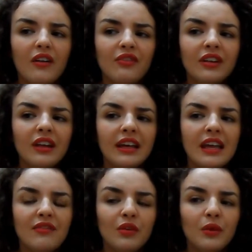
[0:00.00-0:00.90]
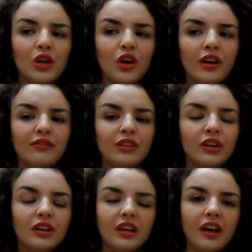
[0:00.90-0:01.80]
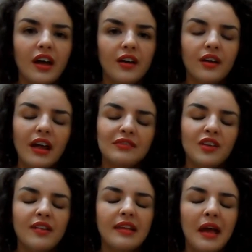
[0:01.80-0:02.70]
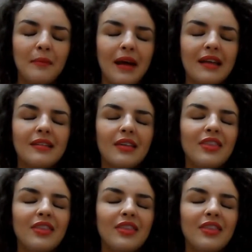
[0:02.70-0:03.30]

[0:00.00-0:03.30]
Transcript: I feel like even when you kind of look at advertising campaigns,